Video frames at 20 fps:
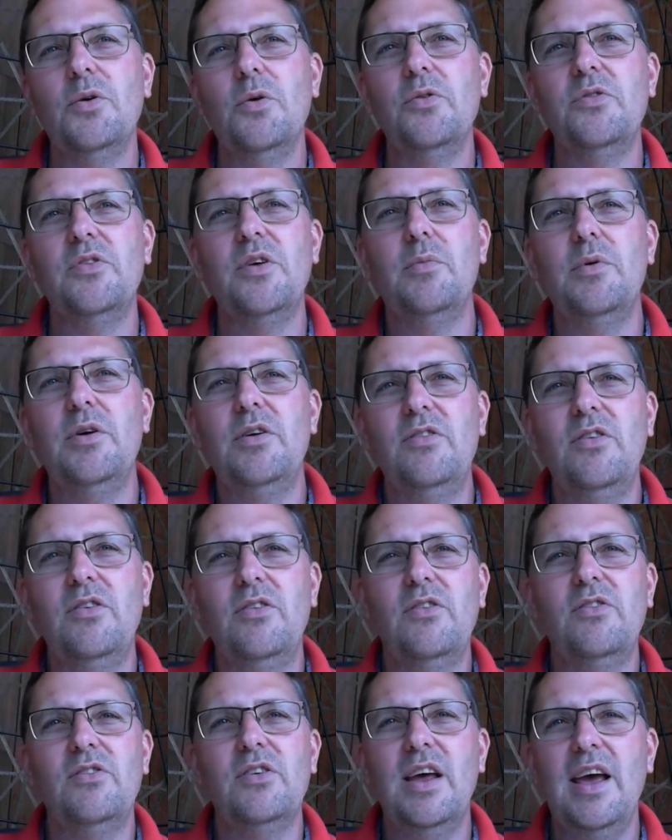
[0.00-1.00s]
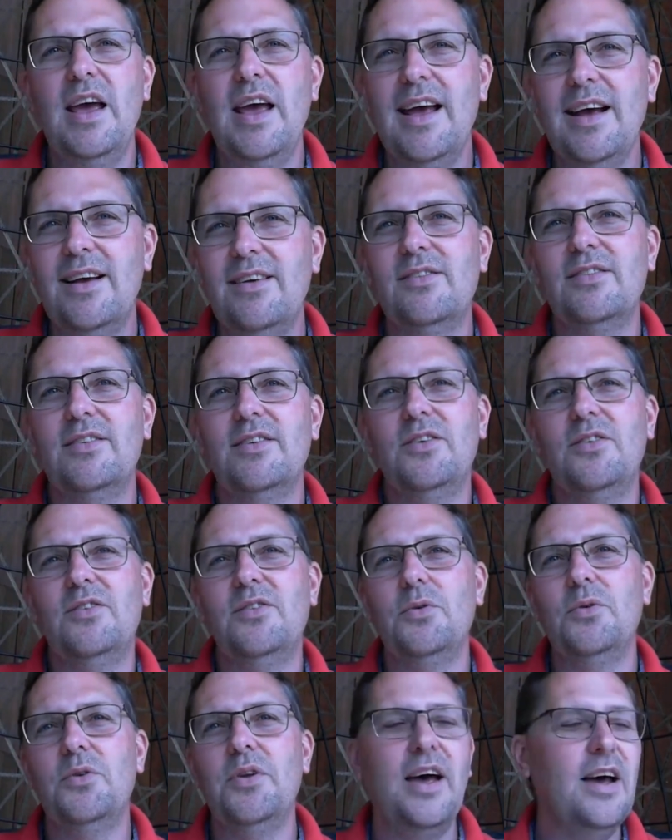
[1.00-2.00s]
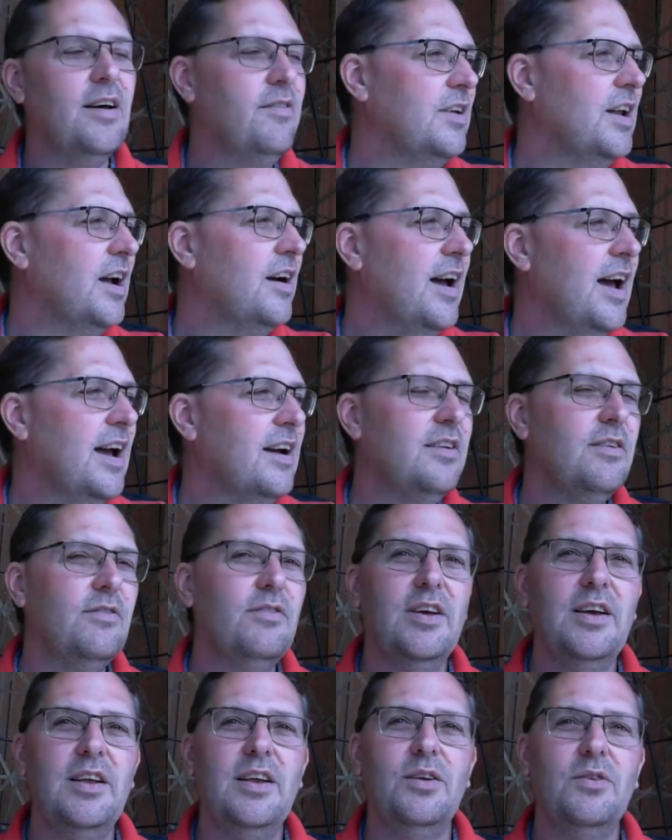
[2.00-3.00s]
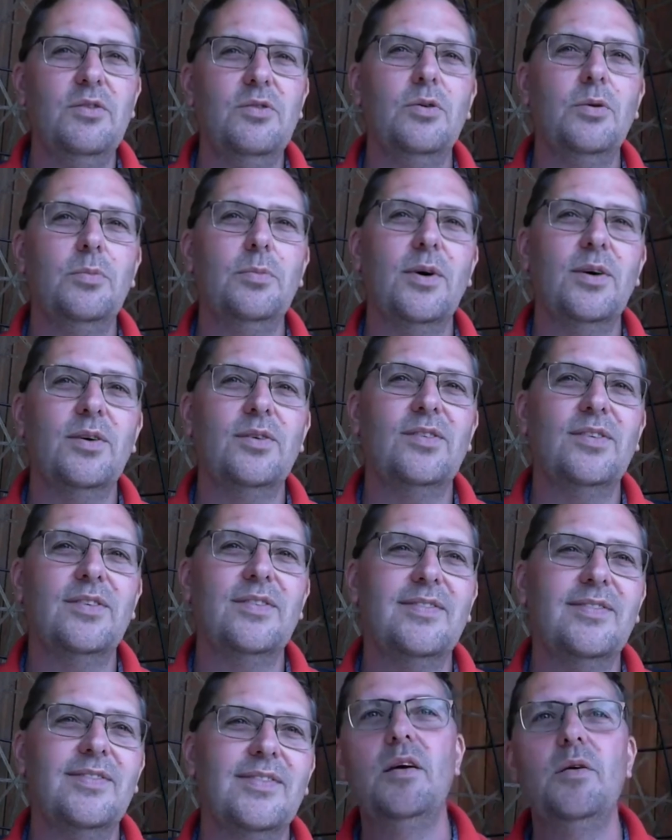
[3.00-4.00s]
also means this is an excellent tool to have in our active heating toolbox.